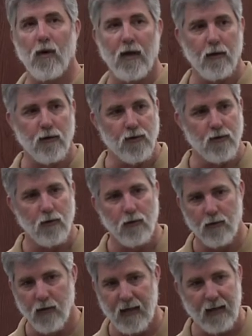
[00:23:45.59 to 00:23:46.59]
whether it's through
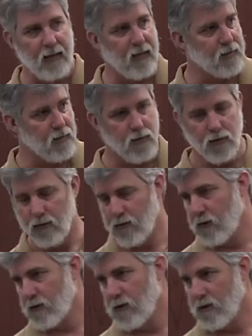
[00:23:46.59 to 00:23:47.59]
the direct classes or
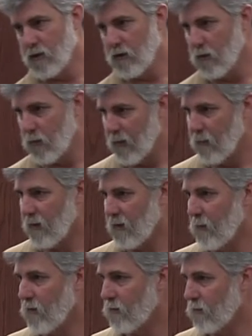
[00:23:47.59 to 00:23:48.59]
just the general public
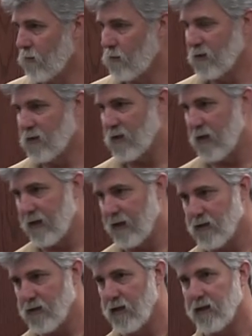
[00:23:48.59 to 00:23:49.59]
coming through with
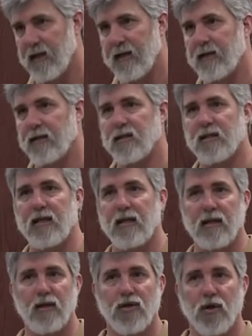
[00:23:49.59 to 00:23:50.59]
signage that they can see
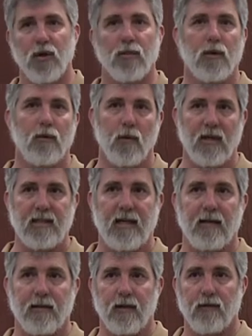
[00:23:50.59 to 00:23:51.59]
and interpret what's
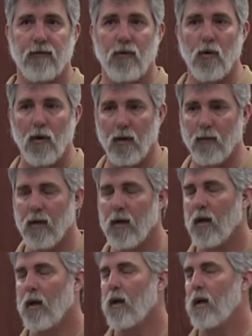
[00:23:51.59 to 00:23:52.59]
out there for them,
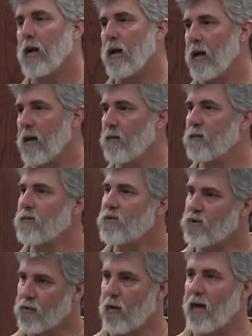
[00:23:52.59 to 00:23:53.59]
um,
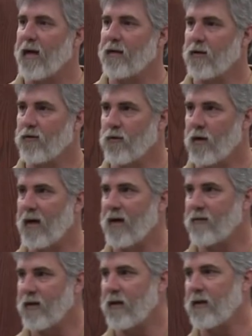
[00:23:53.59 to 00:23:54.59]
trying to
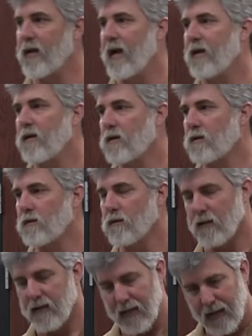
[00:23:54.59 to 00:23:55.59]
drive in that
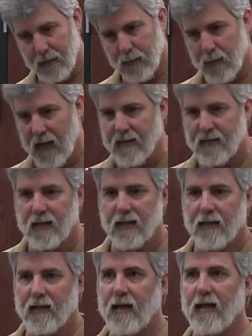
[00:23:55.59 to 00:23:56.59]
that
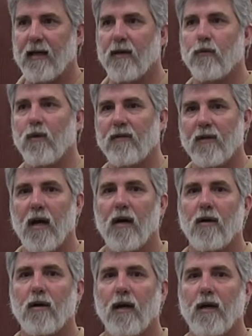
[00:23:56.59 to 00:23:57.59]
basic thing of we've
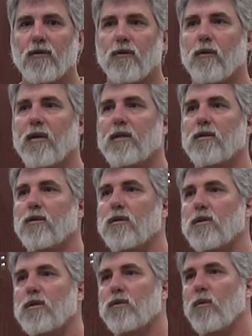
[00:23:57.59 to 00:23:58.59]
got our natural
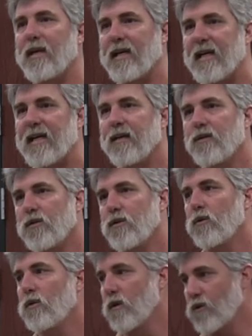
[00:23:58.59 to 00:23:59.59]
resources, we need
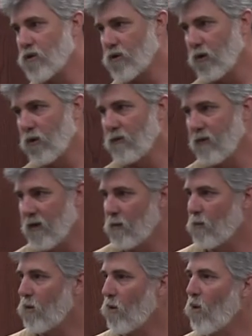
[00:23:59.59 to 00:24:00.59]
to conserve
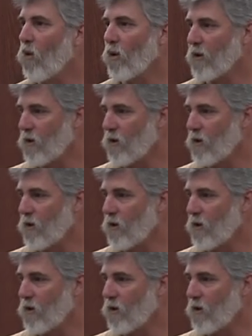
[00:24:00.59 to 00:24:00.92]
them or